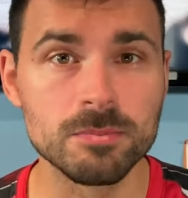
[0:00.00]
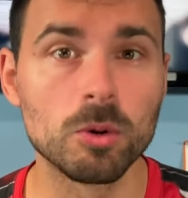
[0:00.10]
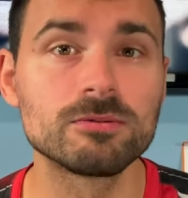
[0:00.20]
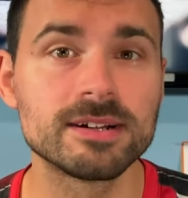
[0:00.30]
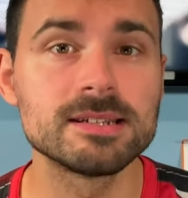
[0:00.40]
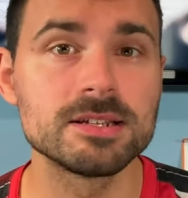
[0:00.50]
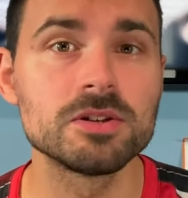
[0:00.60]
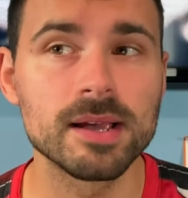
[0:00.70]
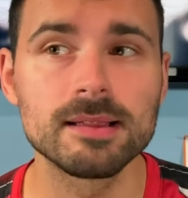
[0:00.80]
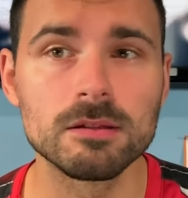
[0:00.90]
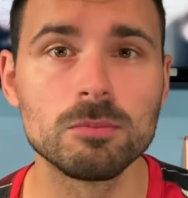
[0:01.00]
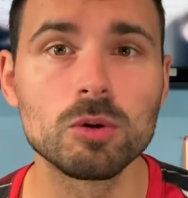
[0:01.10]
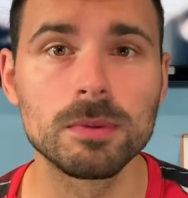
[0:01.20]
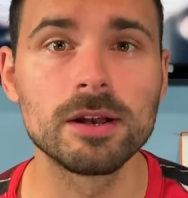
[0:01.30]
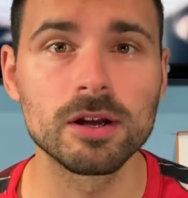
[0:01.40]
more races you get, the
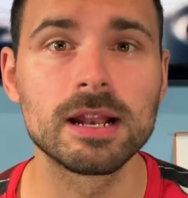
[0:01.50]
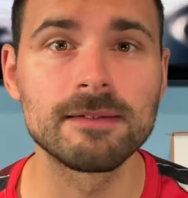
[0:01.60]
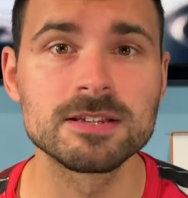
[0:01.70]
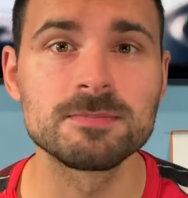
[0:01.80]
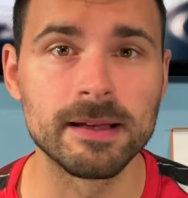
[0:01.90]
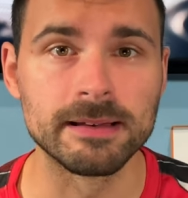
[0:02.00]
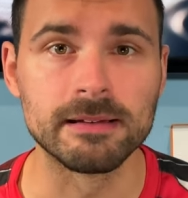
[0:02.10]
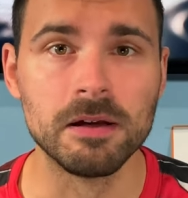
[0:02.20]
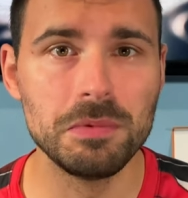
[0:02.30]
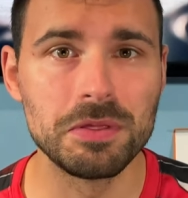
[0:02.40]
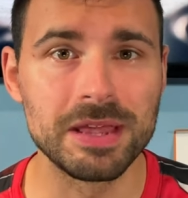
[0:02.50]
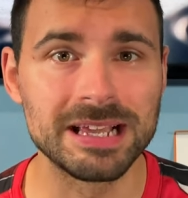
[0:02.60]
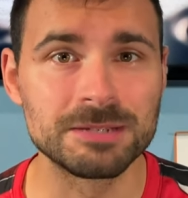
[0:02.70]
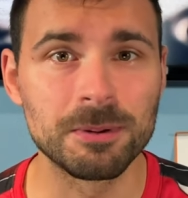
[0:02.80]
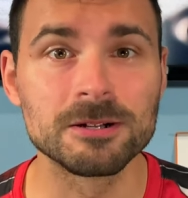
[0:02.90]
more money you're gonna have to spend. The
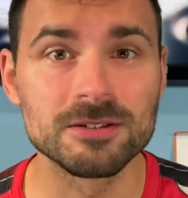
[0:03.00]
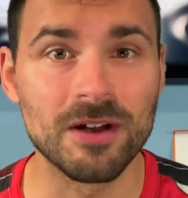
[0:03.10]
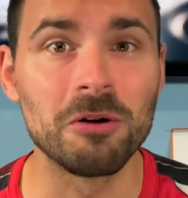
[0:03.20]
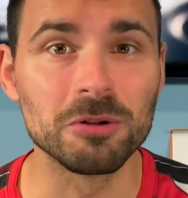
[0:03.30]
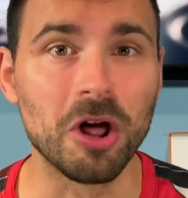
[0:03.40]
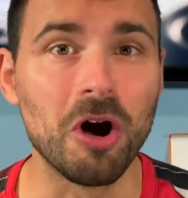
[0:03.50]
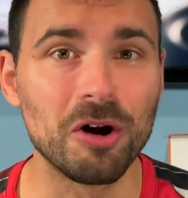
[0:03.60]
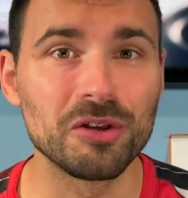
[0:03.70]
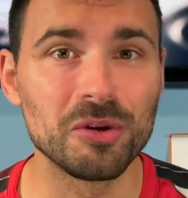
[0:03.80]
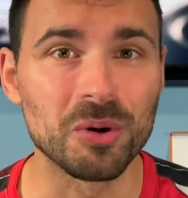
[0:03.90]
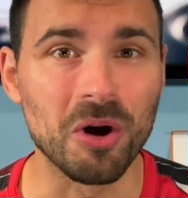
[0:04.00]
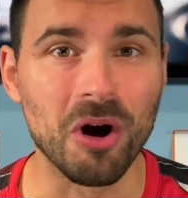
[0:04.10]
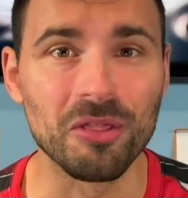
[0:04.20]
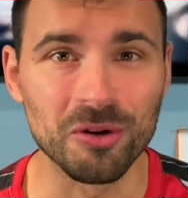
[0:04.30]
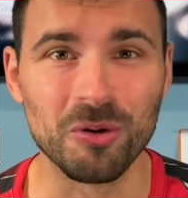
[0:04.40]
experience of how long you were
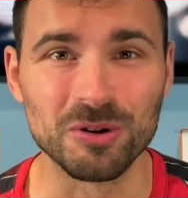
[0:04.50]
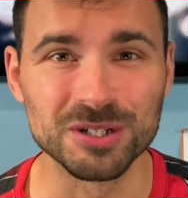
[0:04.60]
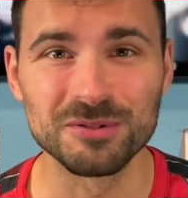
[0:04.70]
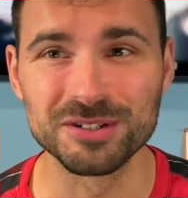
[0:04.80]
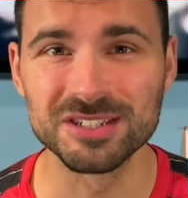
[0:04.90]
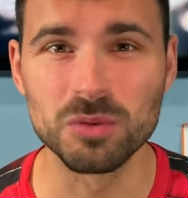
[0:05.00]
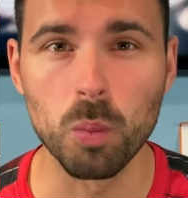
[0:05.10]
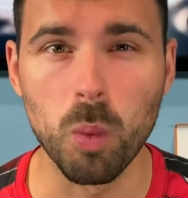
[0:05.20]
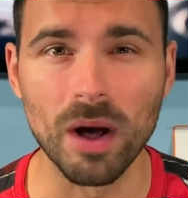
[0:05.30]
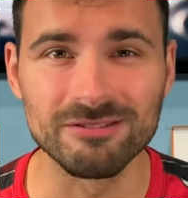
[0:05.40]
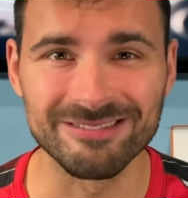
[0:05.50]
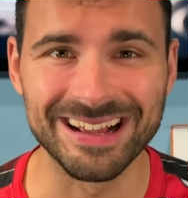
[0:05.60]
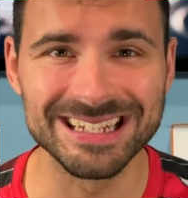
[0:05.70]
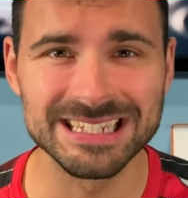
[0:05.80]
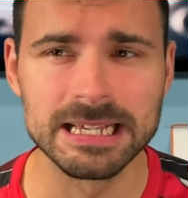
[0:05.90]
on the course for just one
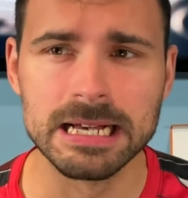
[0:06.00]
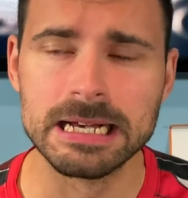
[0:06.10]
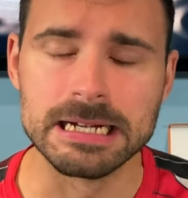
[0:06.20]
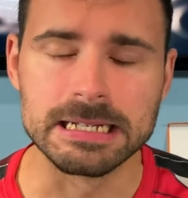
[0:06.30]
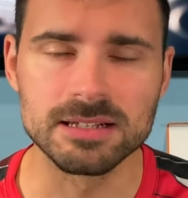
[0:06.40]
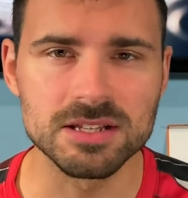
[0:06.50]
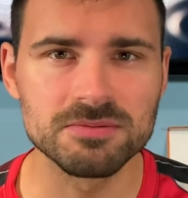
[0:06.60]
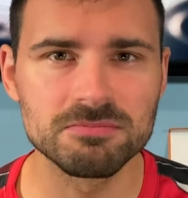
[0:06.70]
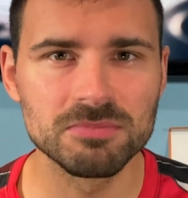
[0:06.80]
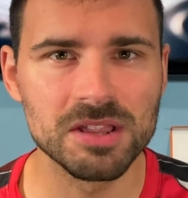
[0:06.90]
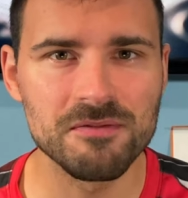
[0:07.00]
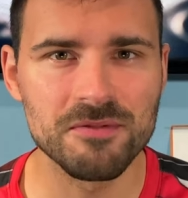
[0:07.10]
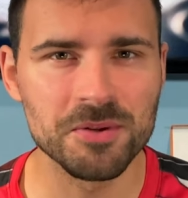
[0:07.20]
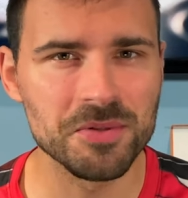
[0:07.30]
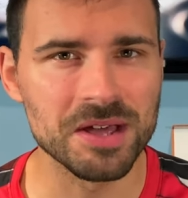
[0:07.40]
race doesn't really
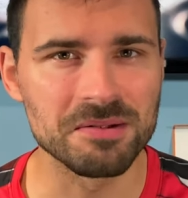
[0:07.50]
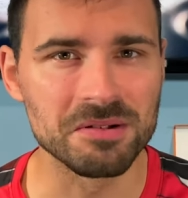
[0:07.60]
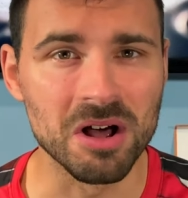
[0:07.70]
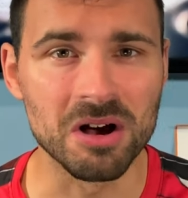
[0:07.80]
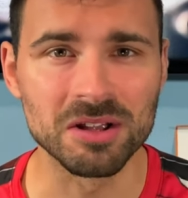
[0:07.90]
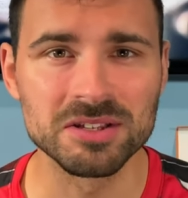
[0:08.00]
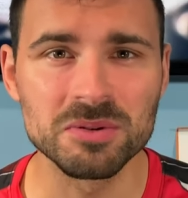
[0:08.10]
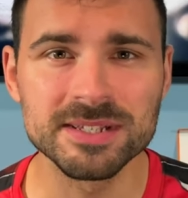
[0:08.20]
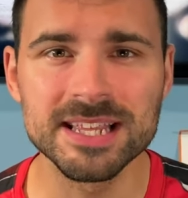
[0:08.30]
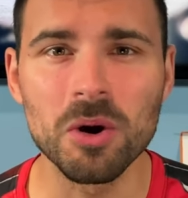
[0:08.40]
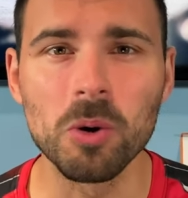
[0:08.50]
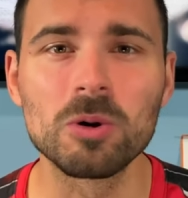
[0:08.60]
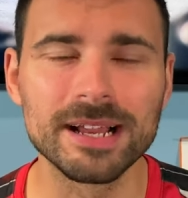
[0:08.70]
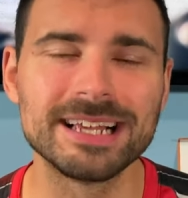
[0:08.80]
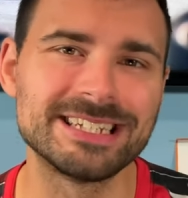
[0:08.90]
feel that long. It's almost the
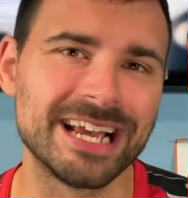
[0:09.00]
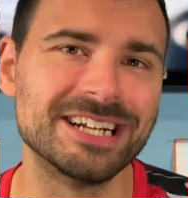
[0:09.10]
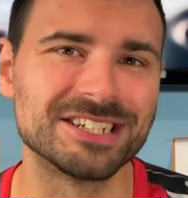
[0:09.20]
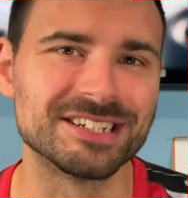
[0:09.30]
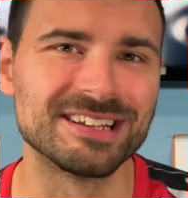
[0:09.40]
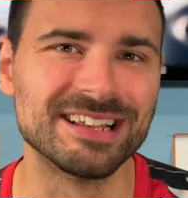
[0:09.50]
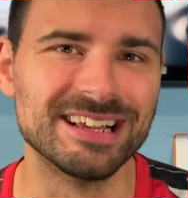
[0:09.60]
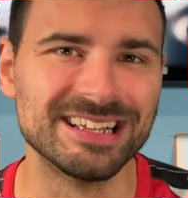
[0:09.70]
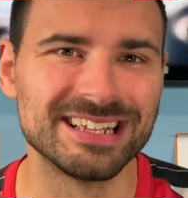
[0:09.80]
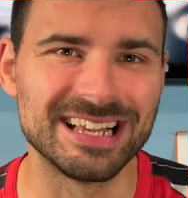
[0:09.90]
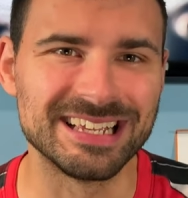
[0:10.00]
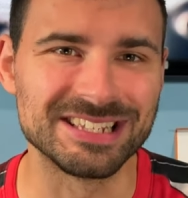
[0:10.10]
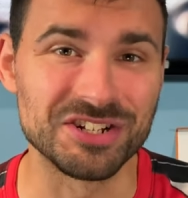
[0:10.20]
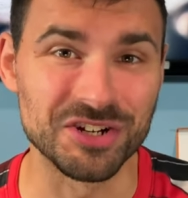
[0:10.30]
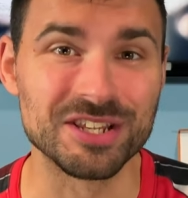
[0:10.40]
orientation
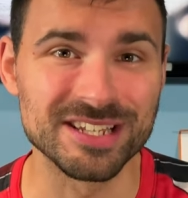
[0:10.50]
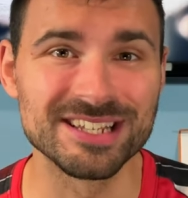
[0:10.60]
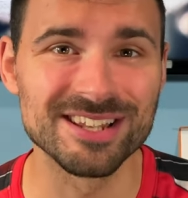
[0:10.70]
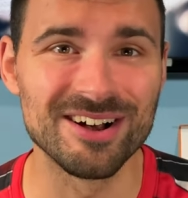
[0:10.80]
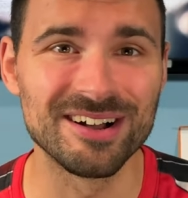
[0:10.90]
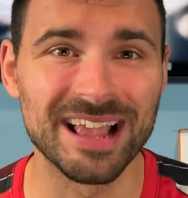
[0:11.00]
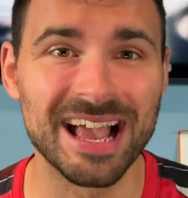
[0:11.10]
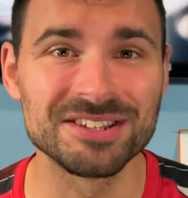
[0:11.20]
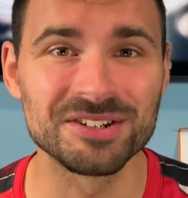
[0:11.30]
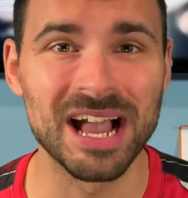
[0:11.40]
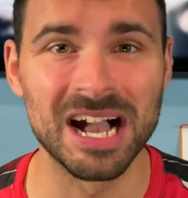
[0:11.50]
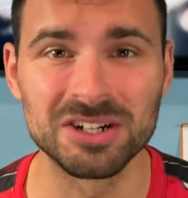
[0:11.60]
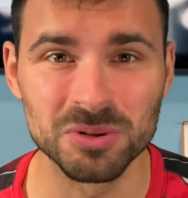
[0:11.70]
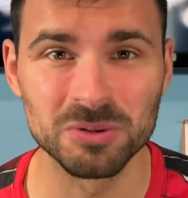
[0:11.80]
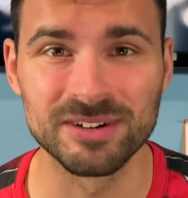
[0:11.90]
is just as long as your actual